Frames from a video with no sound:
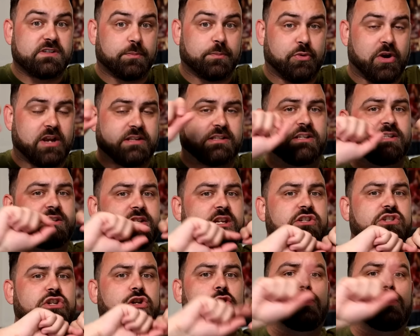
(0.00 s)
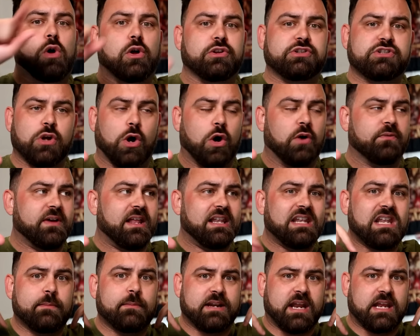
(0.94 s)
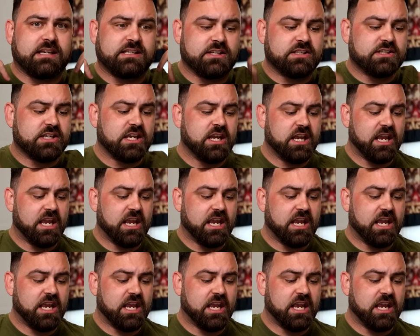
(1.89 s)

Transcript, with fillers: suppressors and two lots of eliminators